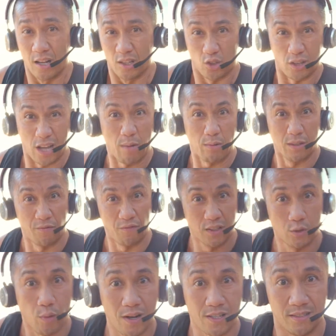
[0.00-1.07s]
So that was the
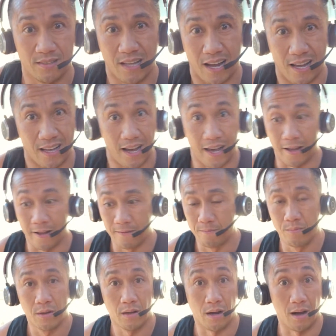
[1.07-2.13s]
first question that I
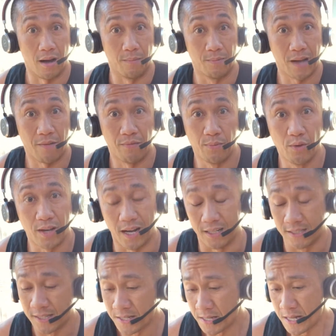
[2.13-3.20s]
got from you
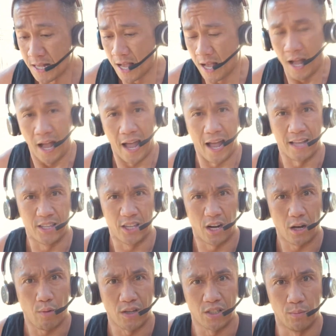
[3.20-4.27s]
guys. And the
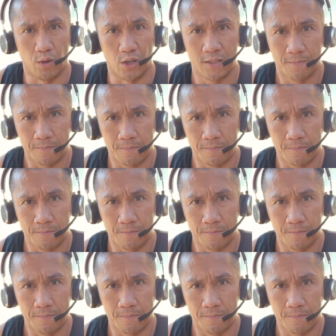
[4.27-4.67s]
other question was,